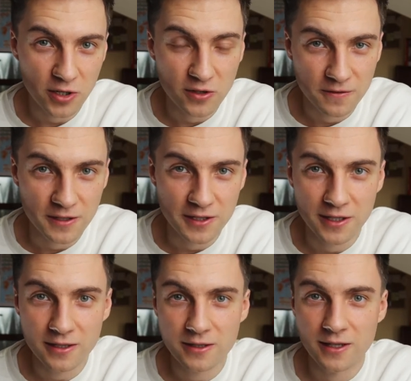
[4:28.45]

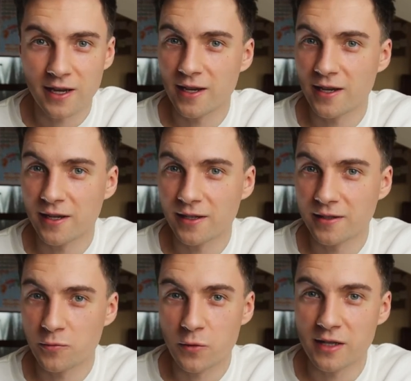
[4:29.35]
convenient
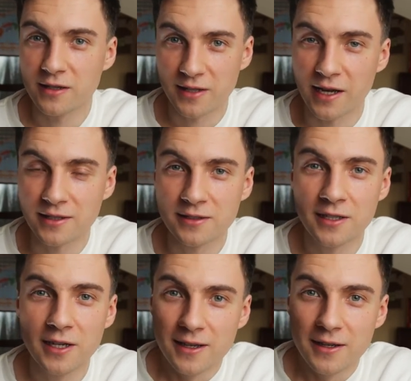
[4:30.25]
and well done.